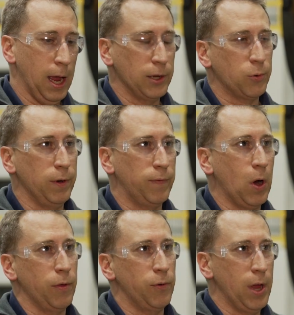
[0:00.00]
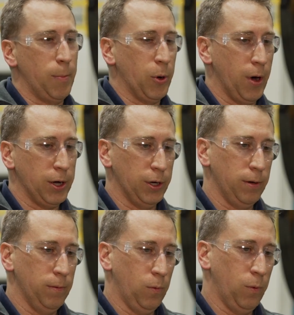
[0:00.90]
As we've gone through that
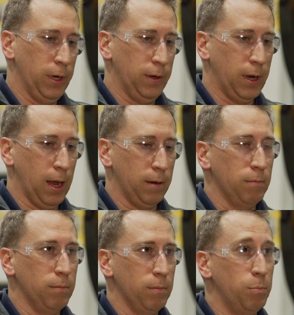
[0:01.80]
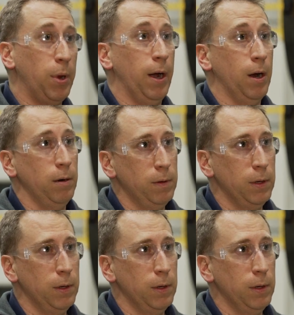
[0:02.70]
progression, we got bigger,